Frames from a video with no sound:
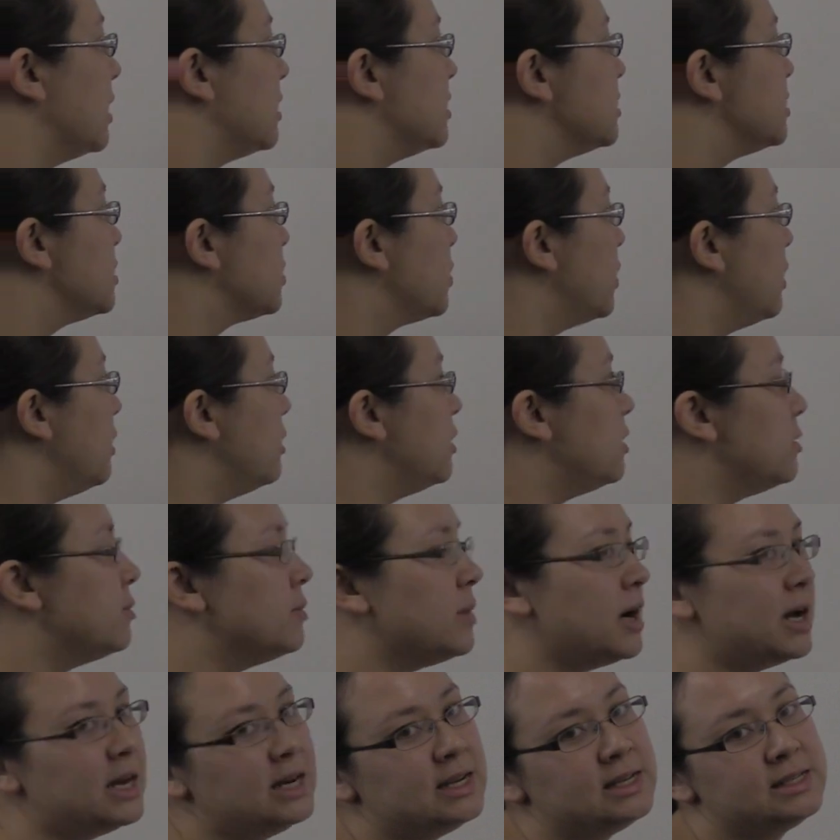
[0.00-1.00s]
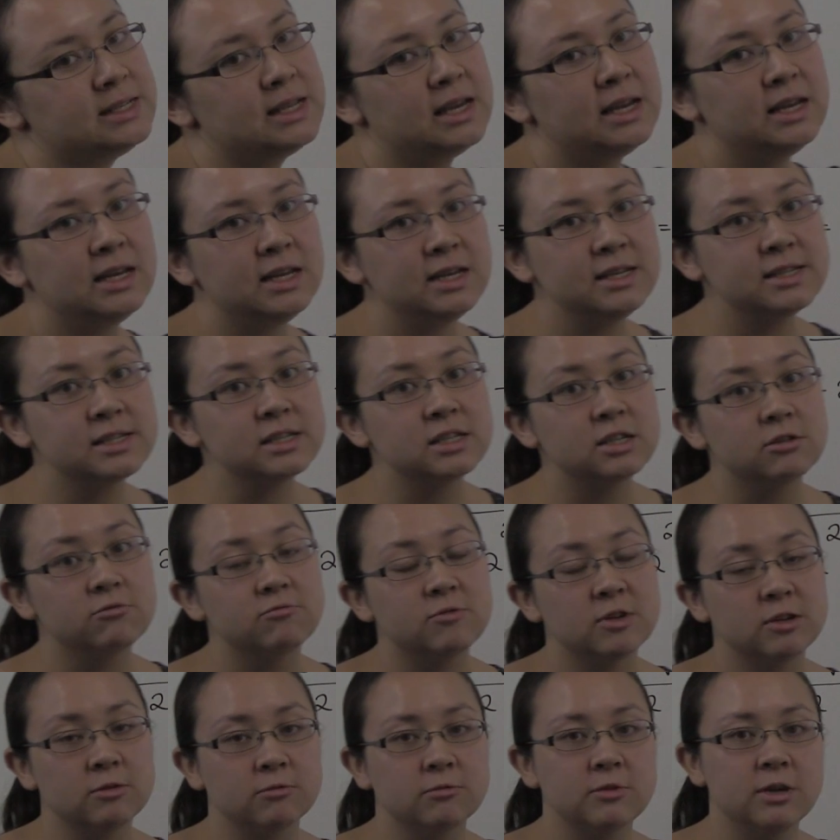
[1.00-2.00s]
the square root of minus 8 isn't a
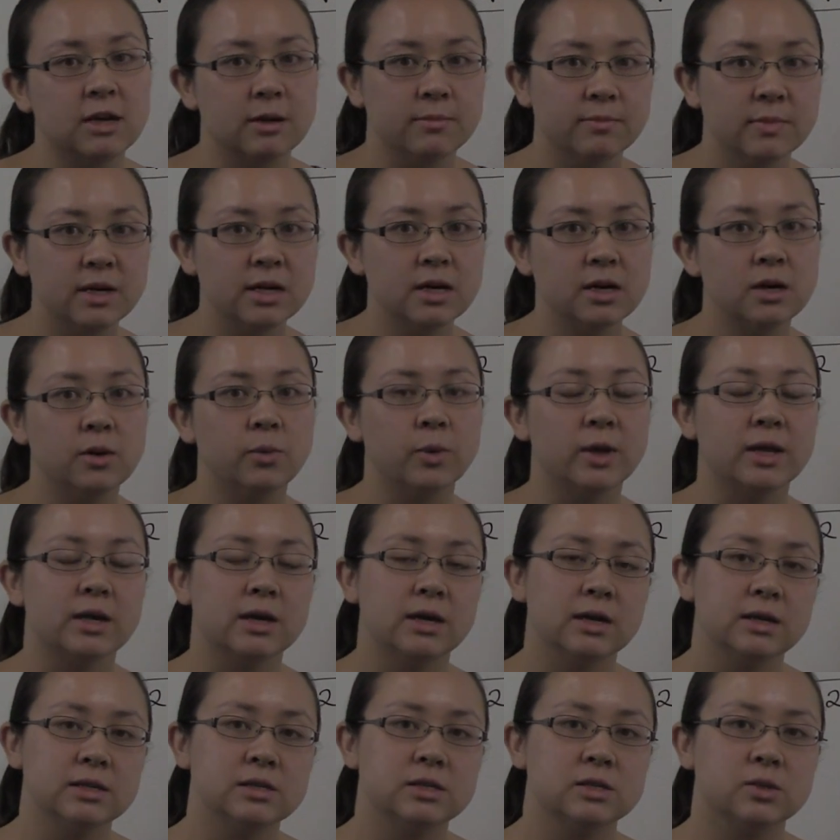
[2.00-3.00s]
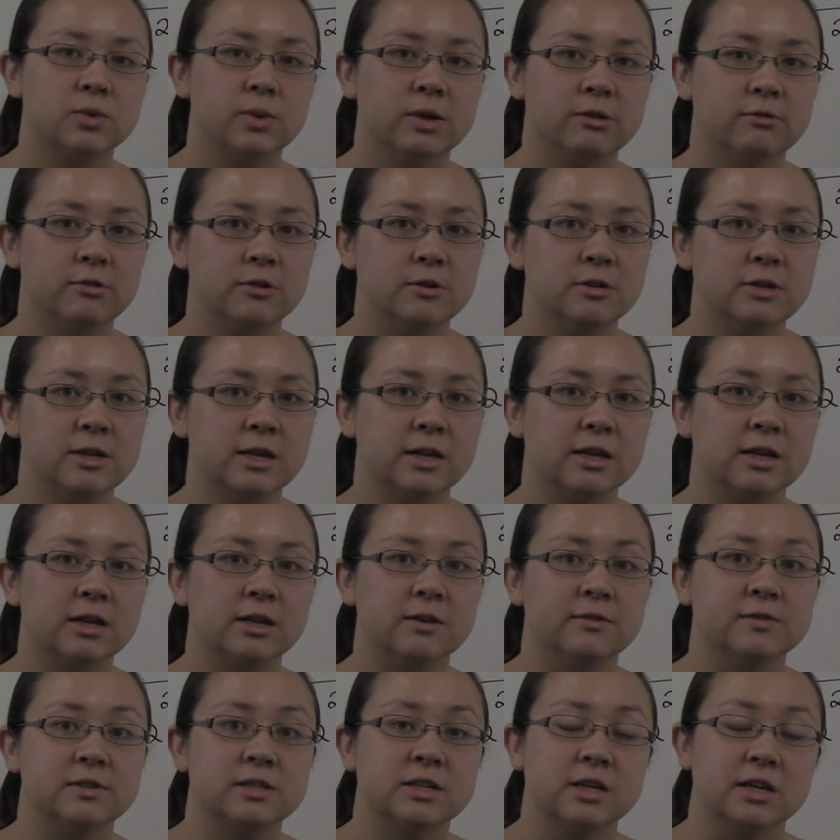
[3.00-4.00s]
real number. We can't square root
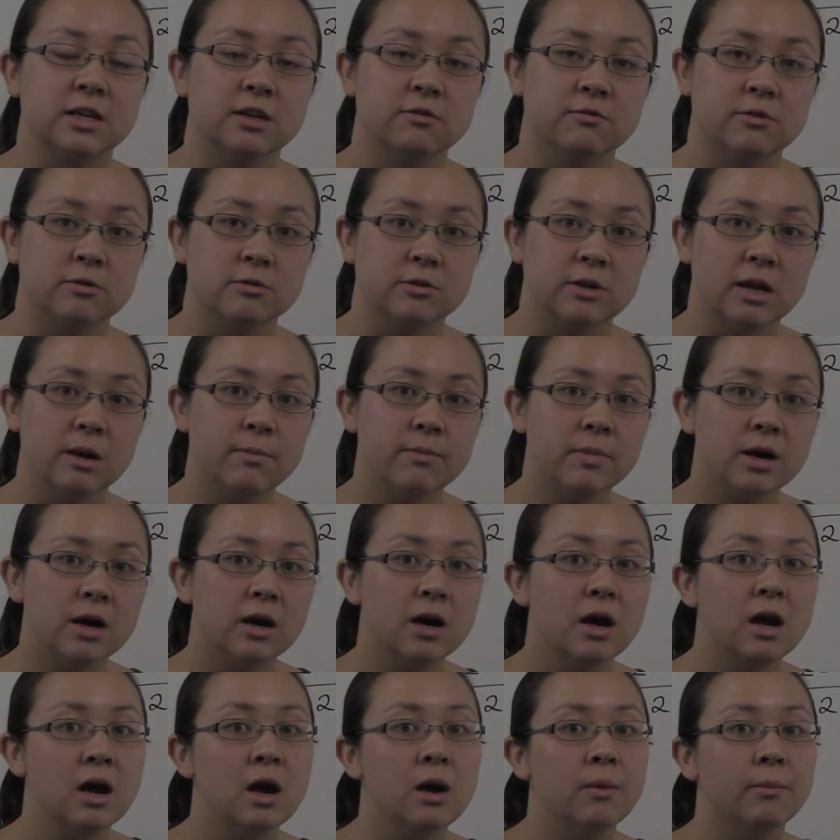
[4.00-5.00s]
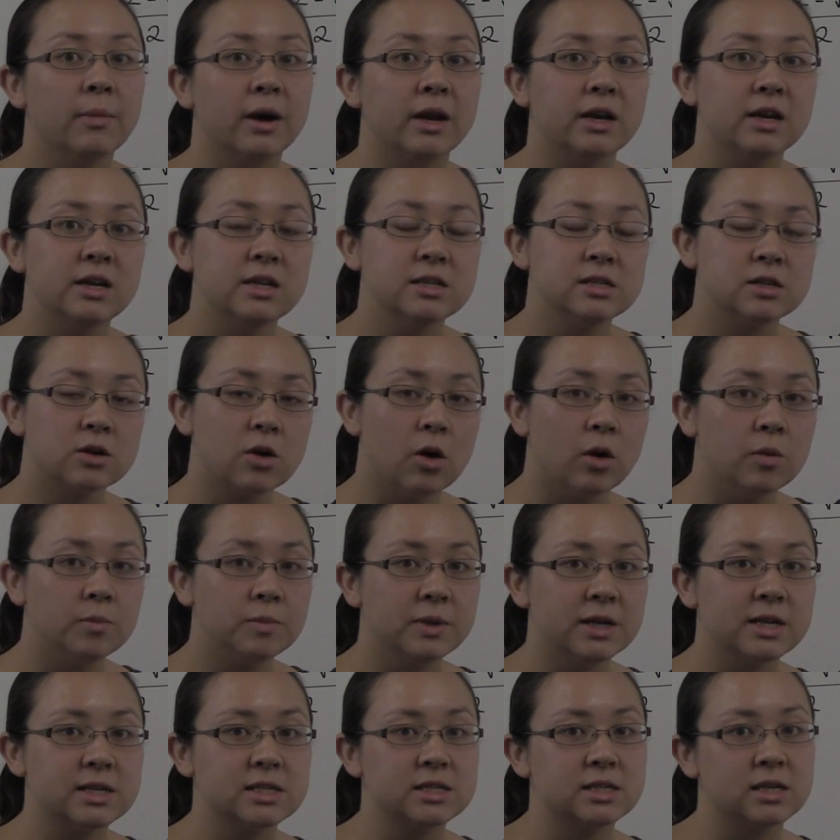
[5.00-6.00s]
negatives to get a real number, but it is a
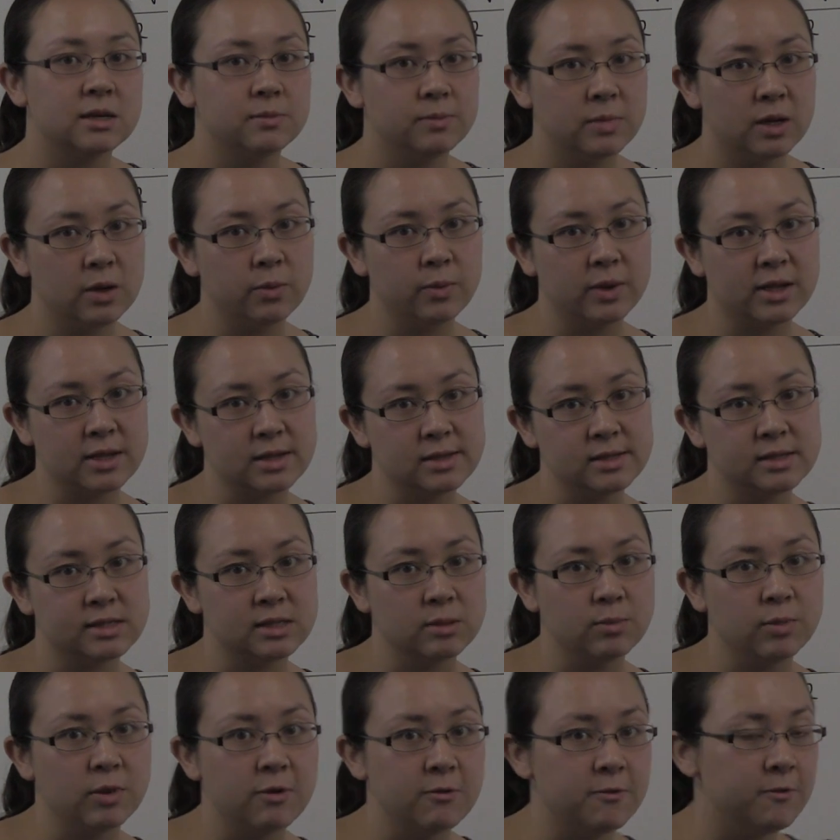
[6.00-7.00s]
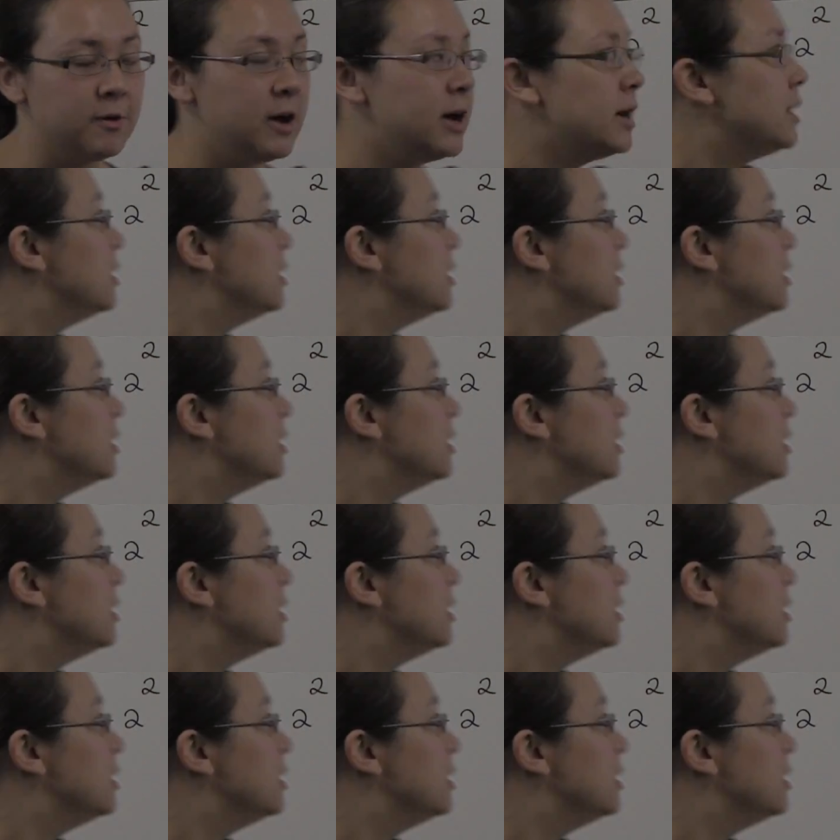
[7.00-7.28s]
complex number and we can simplify